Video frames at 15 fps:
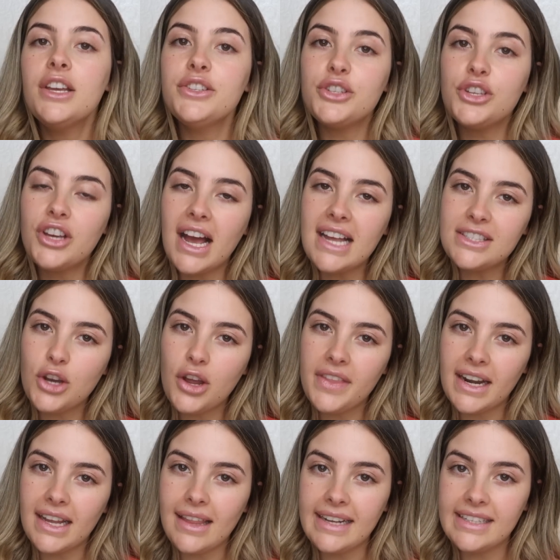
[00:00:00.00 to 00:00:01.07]
So you guys know
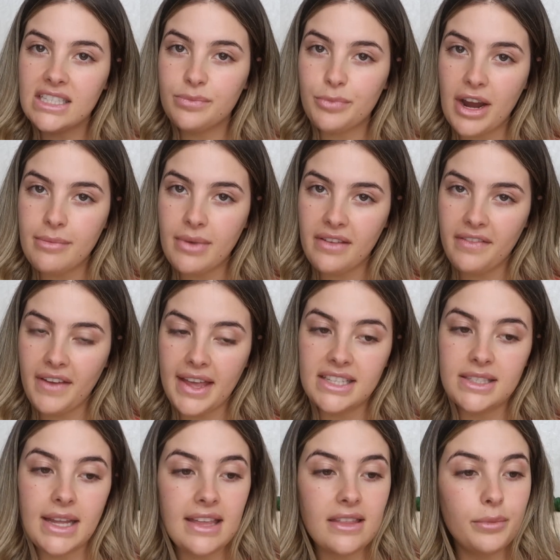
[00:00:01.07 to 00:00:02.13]
that I like to spray my
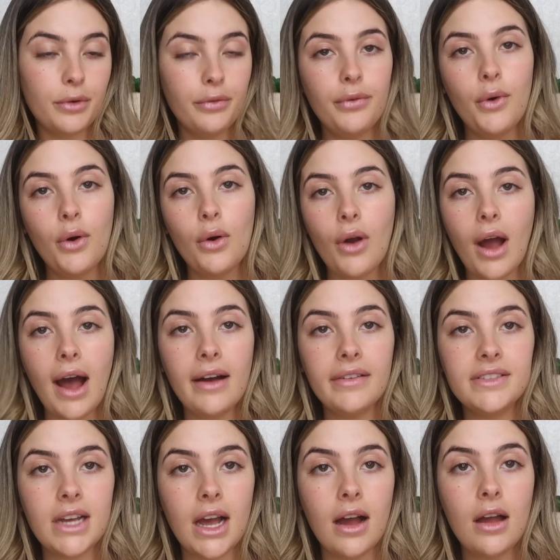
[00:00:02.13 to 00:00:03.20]
face either before or
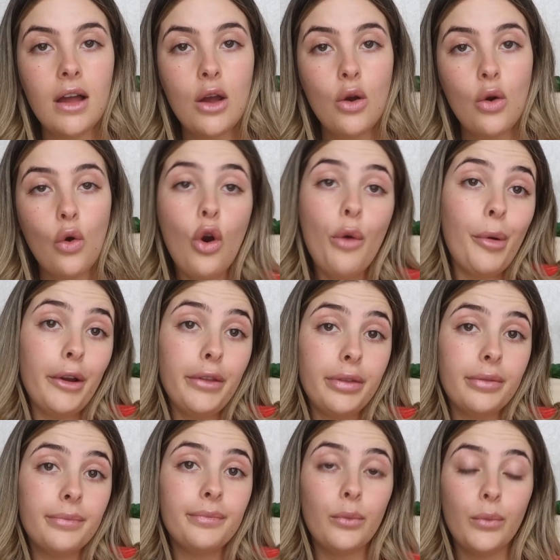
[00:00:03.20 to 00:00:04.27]
after, or both,
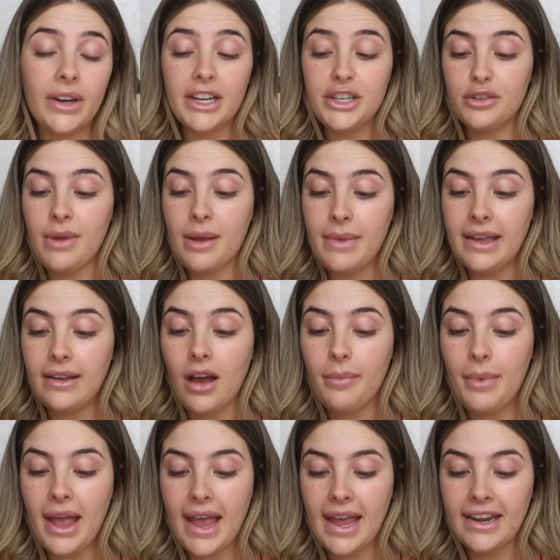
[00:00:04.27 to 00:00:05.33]
when I do my
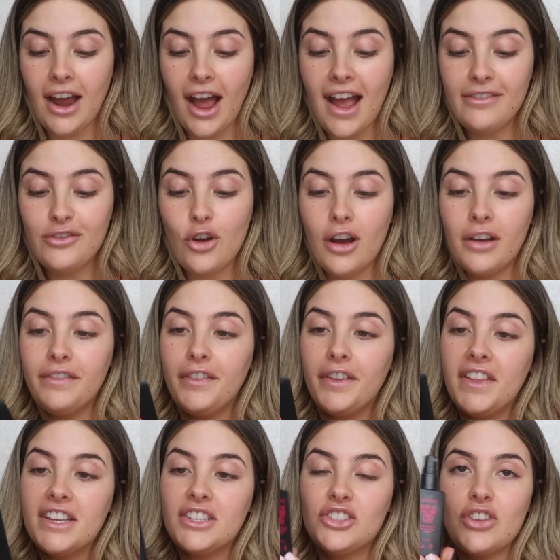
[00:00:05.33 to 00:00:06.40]
makeup, and I've gone
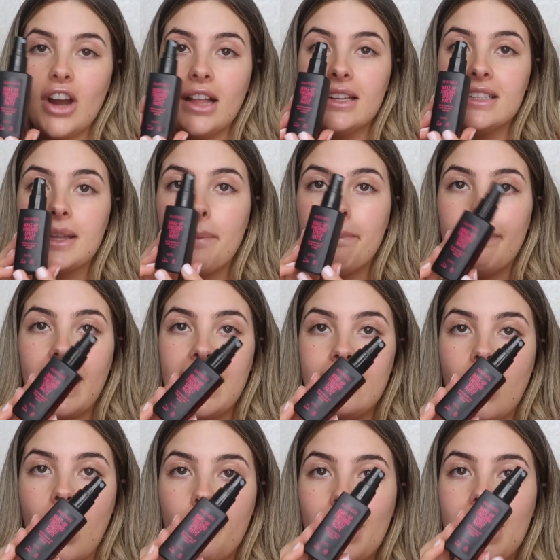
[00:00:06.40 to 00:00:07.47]
for the Australis
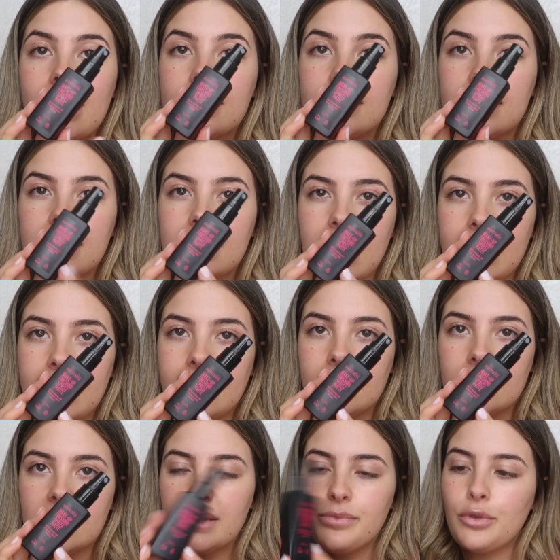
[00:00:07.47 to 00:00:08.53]
Makeup
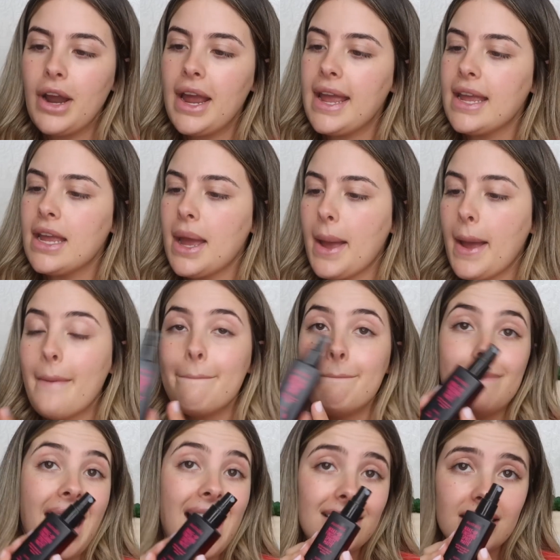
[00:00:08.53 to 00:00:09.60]
Setting Spray
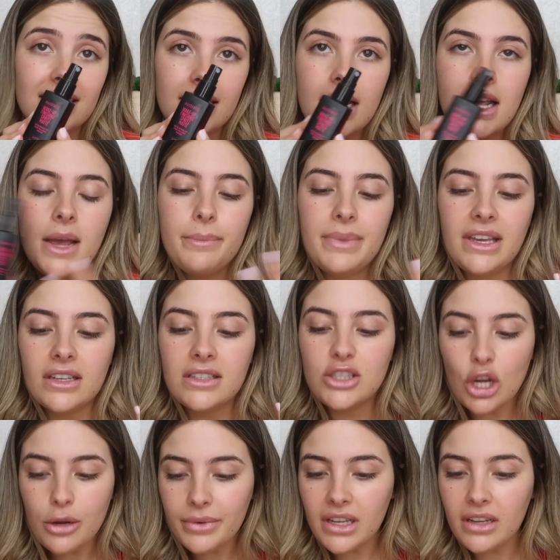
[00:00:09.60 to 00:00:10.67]
Matte because
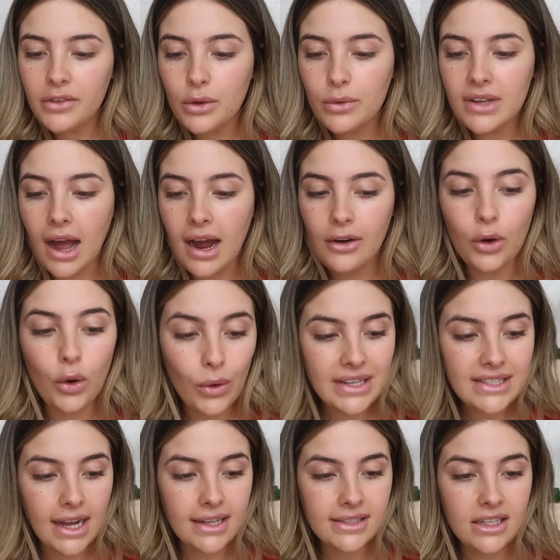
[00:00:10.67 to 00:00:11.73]
so many of you are
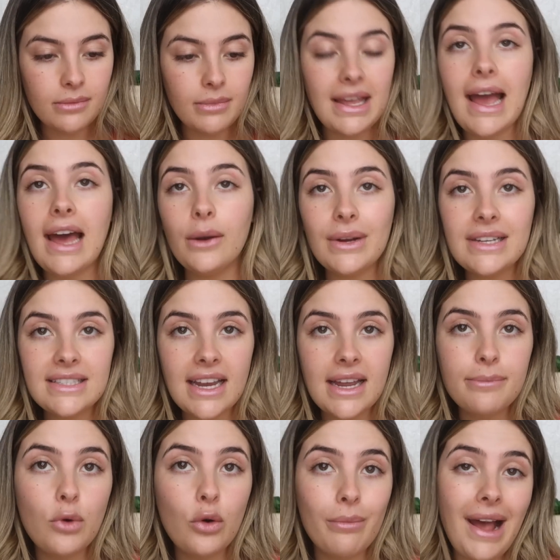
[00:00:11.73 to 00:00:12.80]
always asking me how do I
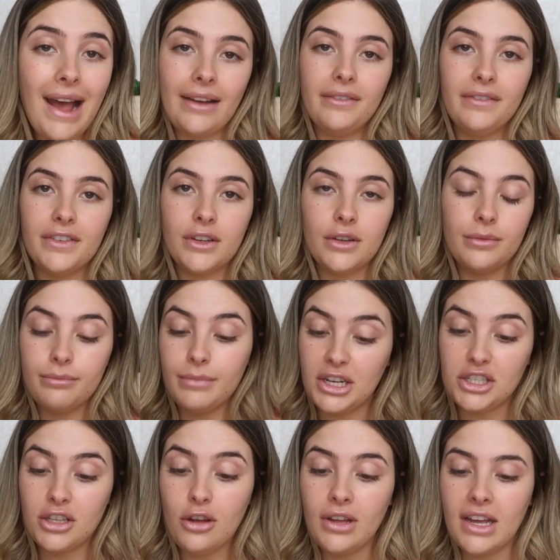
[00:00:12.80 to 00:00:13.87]
stay more matte for
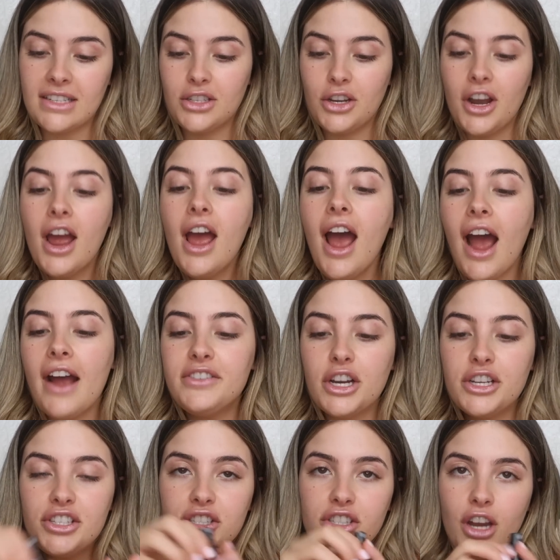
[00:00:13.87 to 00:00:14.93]
much longer. So I've
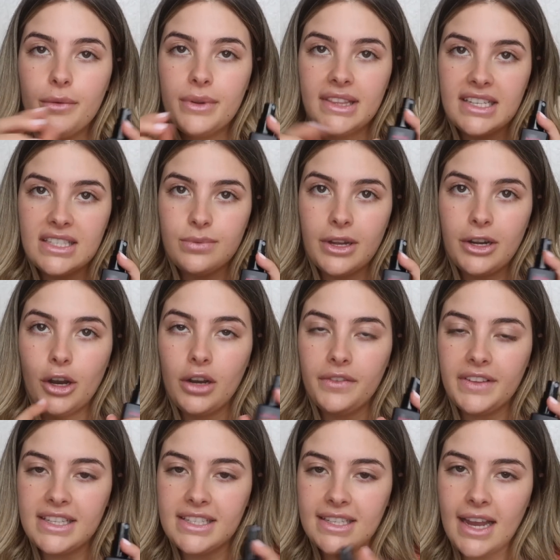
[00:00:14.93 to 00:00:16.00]
chosen to go with this one.
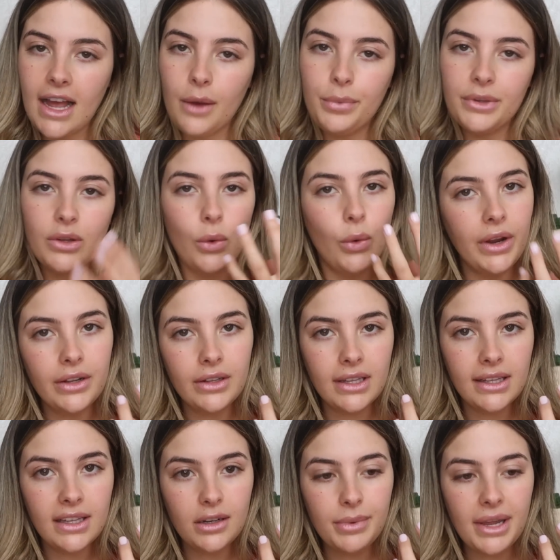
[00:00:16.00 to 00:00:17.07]
Hopefully it's going to help with the
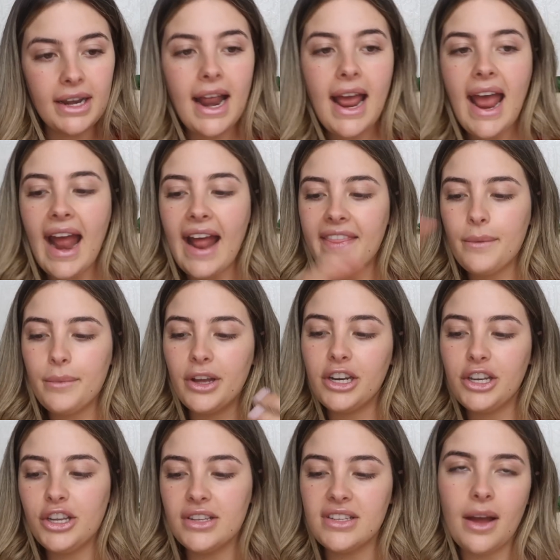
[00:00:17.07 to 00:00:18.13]
oil a little bit, and then we're
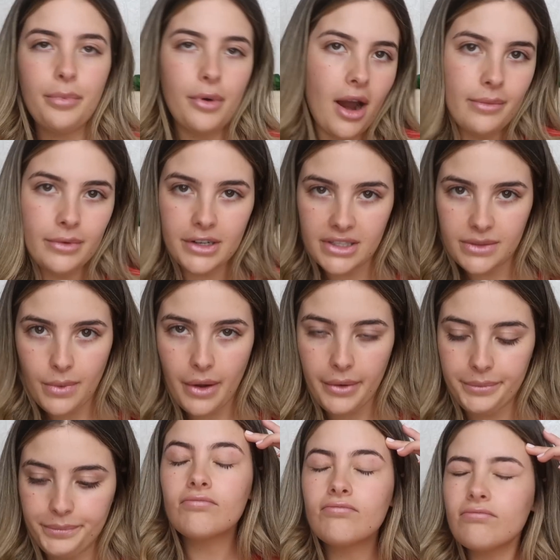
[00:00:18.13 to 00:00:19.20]
going to use our primer as well.